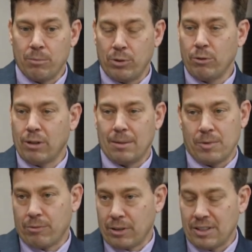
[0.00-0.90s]

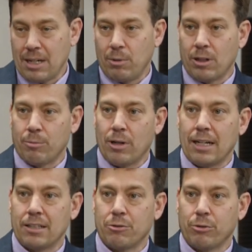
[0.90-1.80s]
programs. For example, our
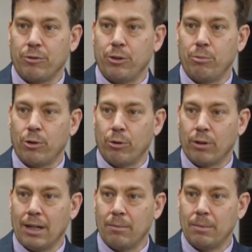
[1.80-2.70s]
practice review
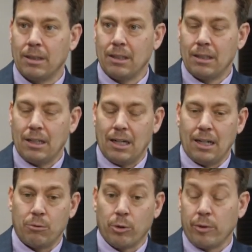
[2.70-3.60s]
program,
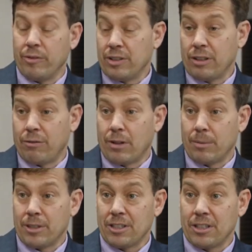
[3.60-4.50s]
where we visit
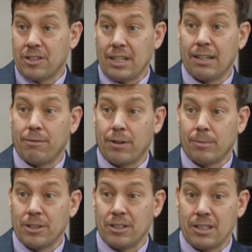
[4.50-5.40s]
pharmacists and
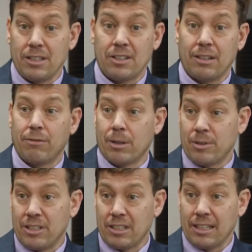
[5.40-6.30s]
pharmacies and
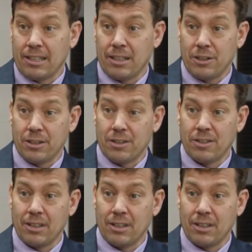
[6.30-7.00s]
pharmacy technicians.